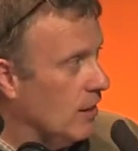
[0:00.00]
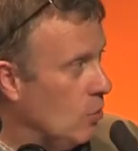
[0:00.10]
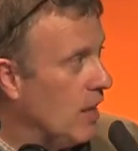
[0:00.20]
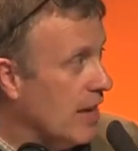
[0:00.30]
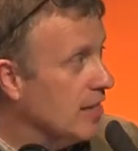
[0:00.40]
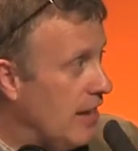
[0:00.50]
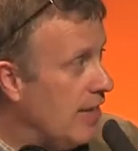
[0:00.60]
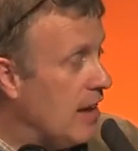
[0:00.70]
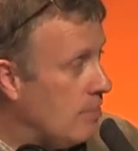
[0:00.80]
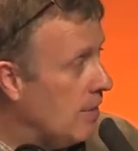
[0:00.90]
we can say
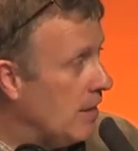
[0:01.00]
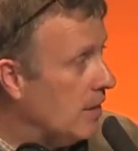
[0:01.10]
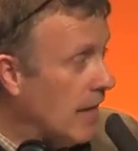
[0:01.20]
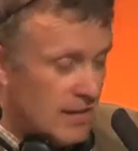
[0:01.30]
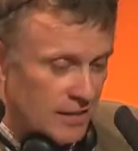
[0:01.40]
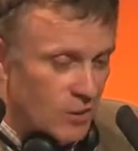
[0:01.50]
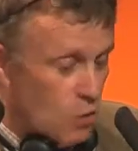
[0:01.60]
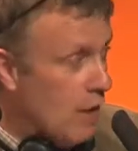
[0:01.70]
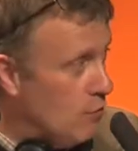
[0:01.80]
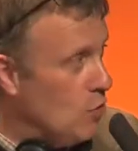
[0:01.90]
them, yes,
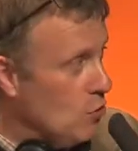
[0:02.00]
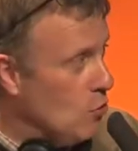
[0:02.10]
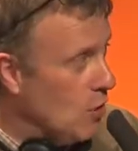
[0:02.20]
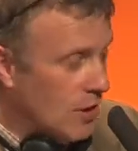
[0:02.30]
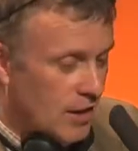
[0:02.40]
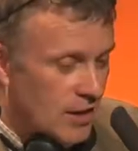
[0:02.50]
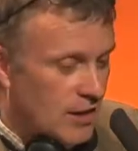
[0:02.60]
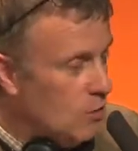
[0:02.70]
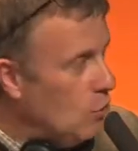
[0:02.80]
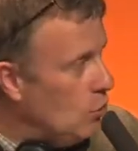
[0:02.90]
you have to
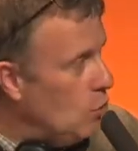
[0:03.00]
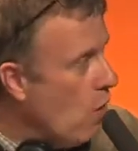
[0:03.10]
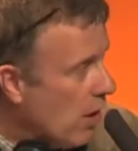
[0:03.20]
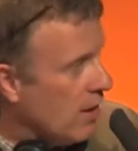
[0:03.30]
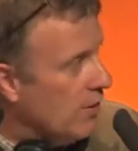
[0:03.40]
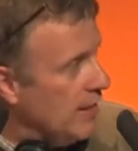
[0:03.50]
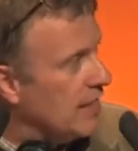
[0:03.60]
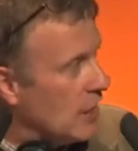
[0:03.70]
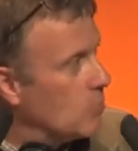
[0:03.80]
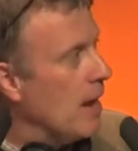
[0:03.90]
work on
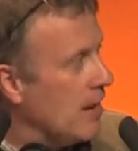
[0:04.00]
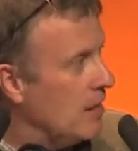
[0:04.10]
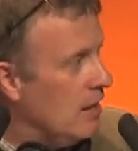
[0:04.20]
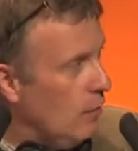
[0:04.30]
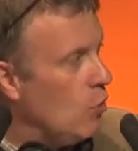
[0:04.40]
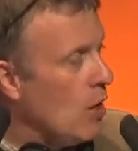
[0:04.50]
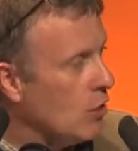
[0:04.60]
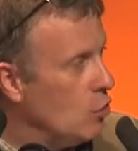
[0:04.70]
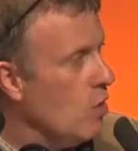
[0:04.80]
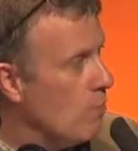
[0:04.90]
this aspect if you
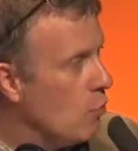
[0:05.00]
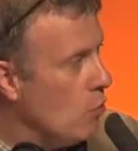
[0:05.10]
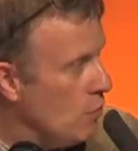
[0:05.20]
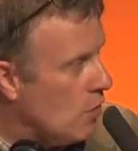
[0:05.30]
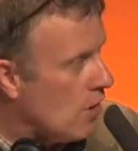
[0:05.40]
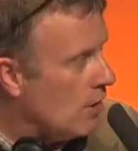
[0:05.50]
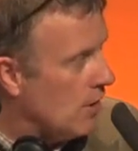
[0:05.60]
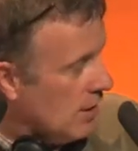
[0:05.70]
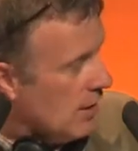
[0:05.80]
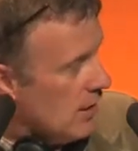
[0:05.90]
want to improve your
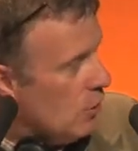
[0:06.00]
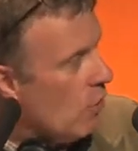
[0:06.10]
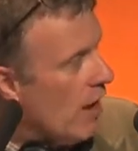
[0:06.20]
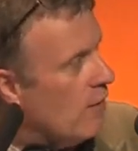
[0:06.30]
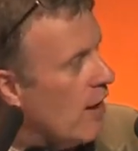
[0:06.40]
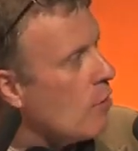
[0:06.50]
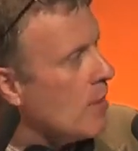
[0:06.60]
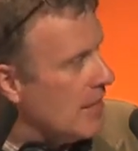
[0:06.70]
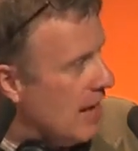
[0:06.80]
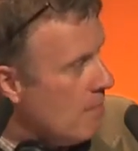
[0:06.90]

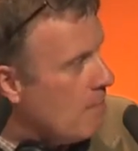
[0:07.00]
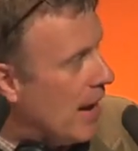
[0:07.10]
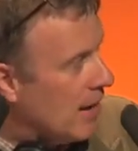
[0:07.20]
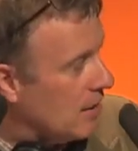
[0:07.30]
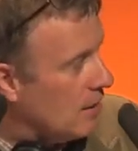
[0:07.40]
environmental impact.